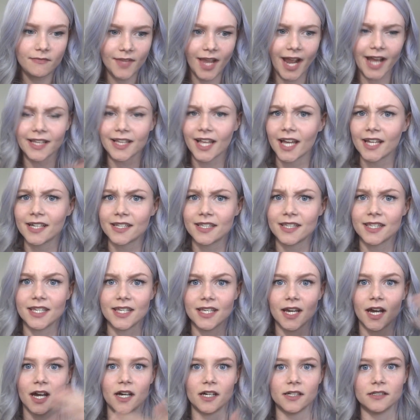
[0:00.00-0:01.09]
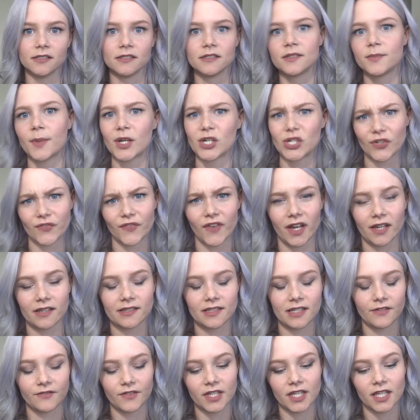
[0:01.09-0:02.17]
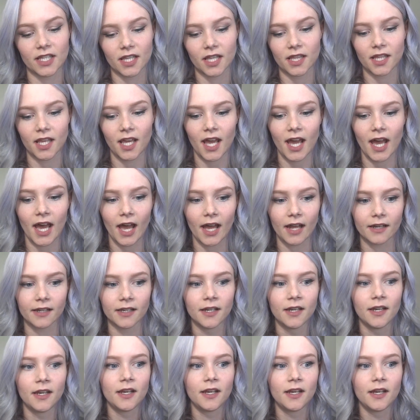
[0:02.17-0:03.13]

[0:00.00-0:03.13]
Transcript: I liked the special effects and everything that they had.